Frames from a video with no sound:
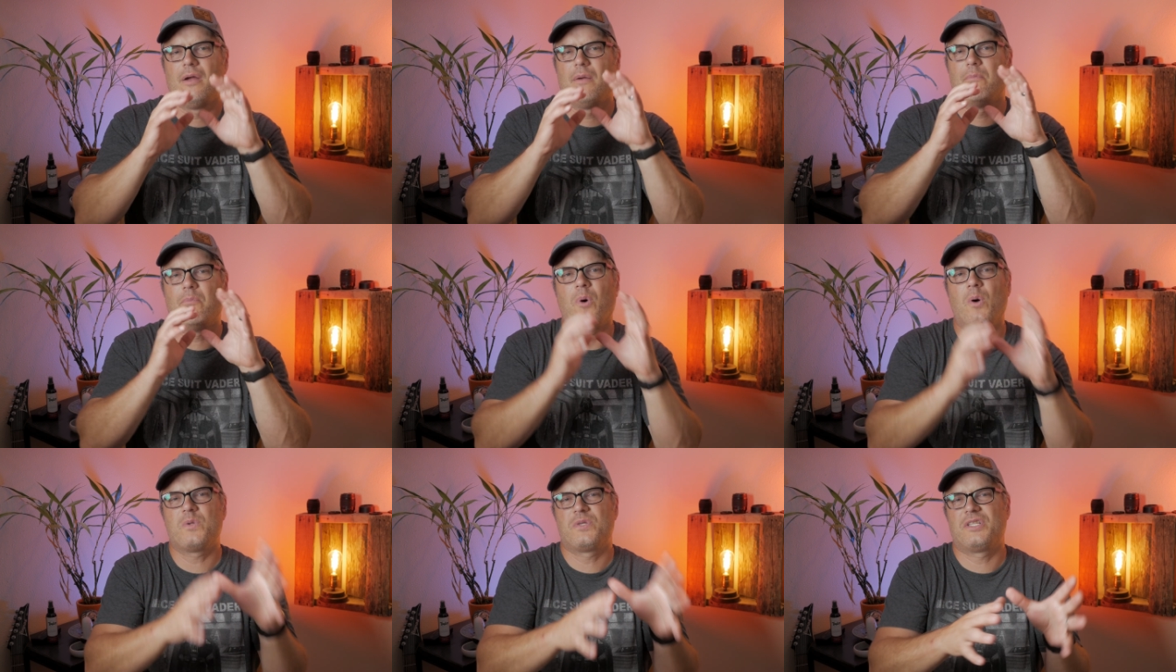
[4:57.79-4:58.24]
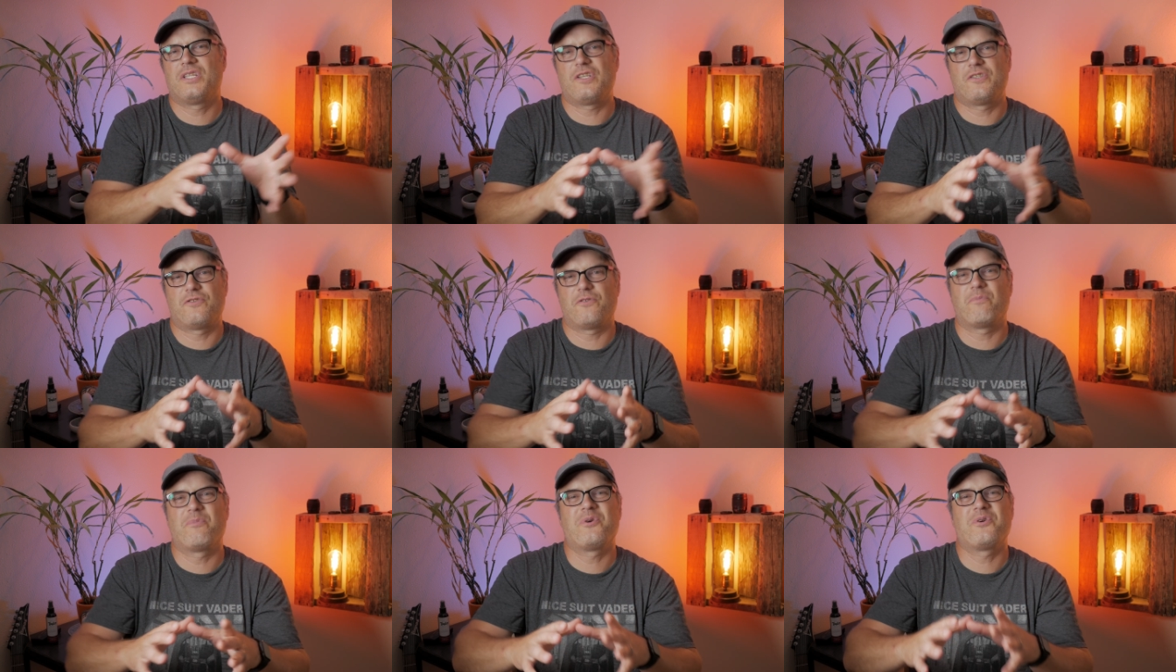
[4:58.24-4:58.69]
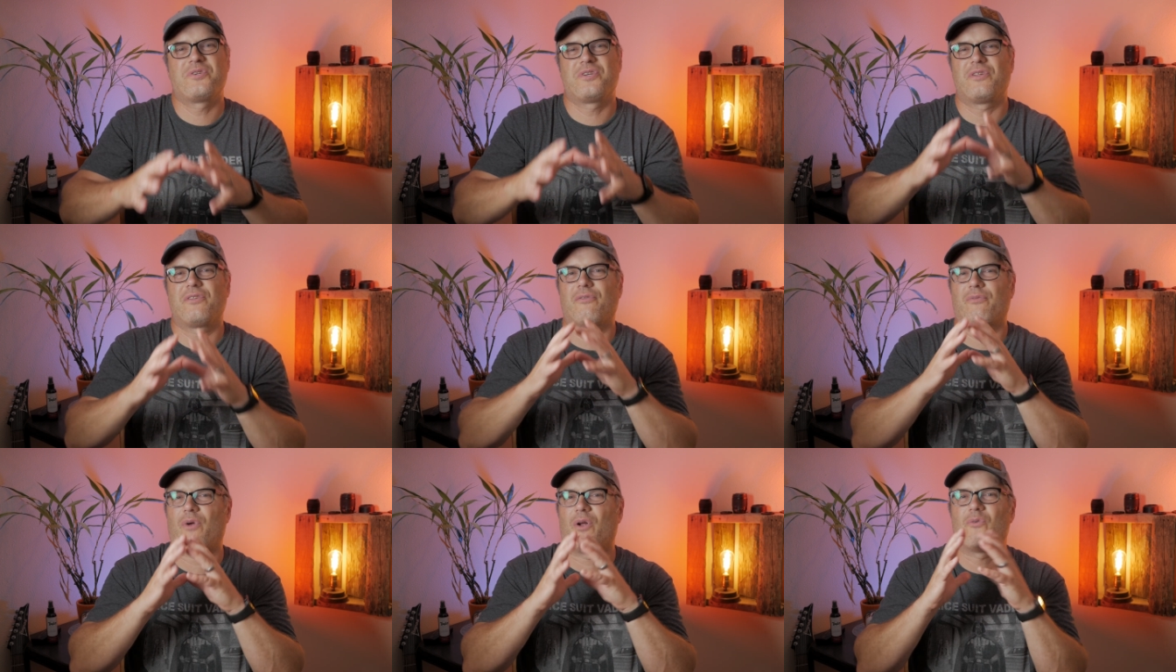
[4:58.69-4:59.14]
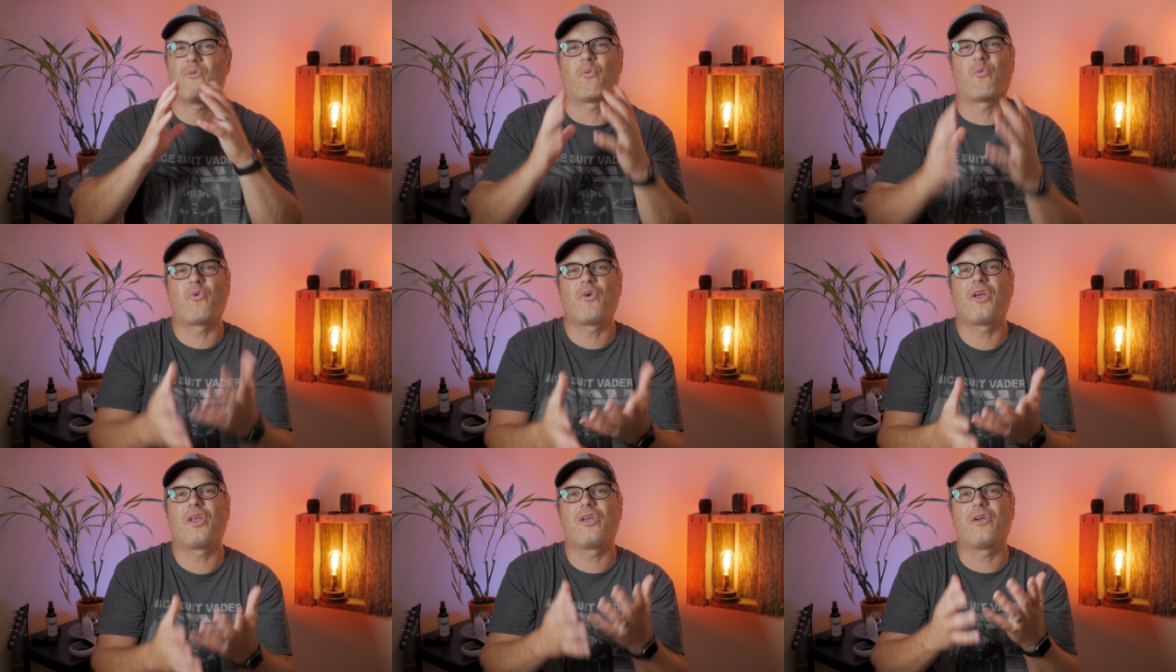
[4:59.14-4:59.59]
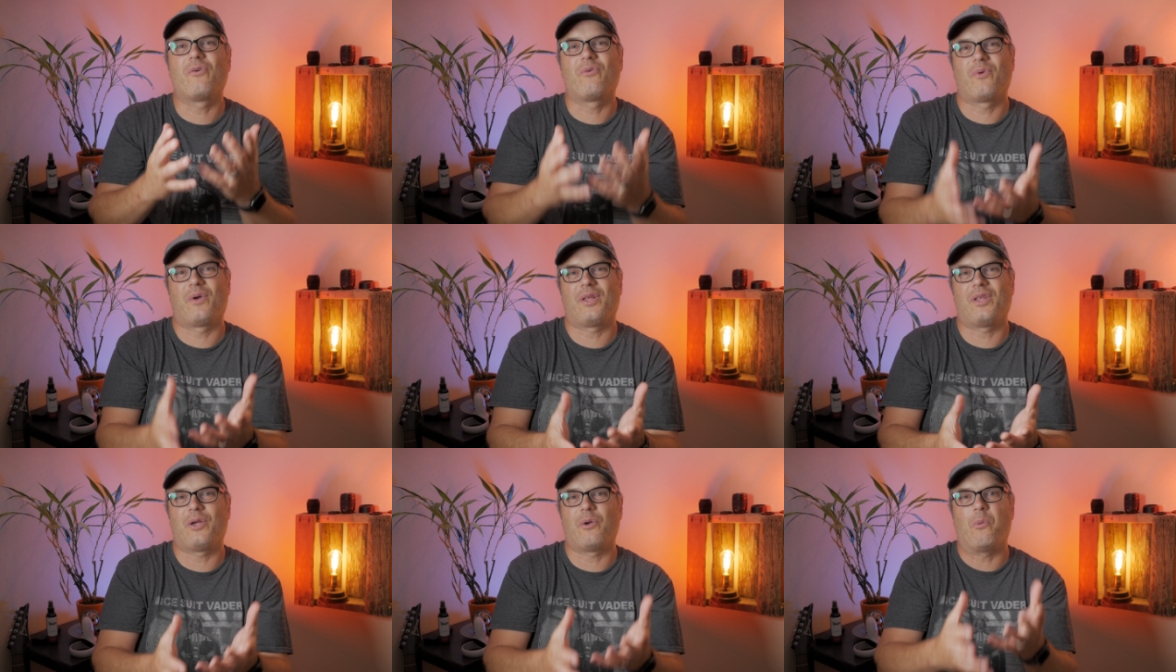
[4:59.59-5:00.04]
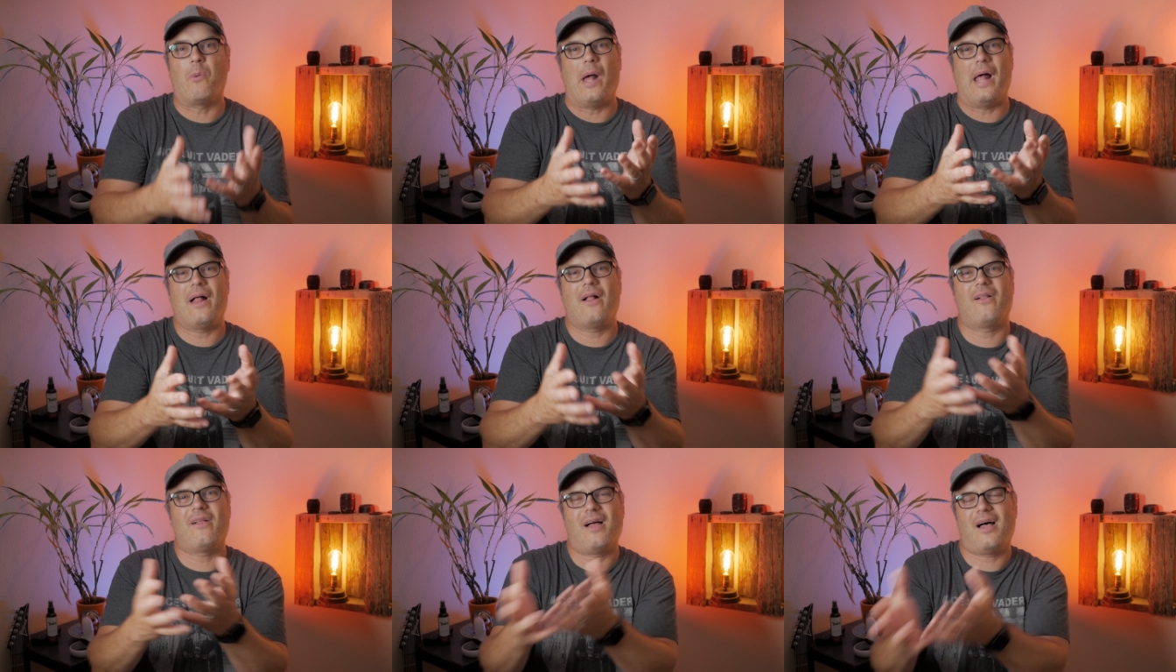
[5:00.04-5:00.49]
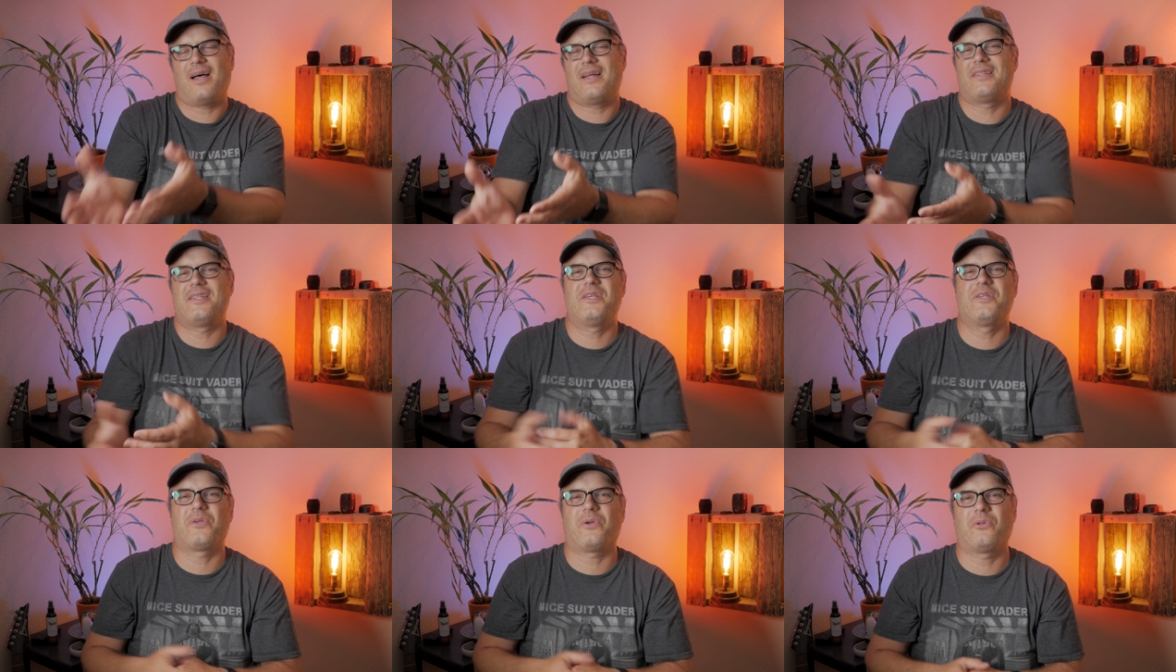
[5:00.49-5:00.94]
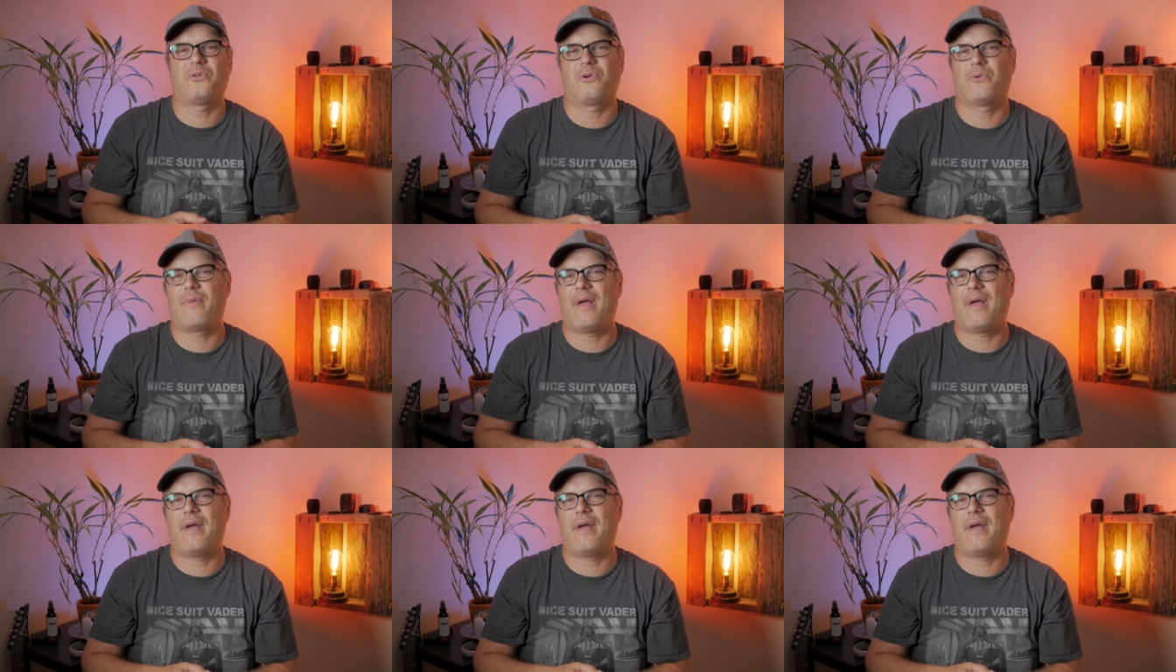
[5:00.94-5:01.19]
Most distributions run really, really well on these older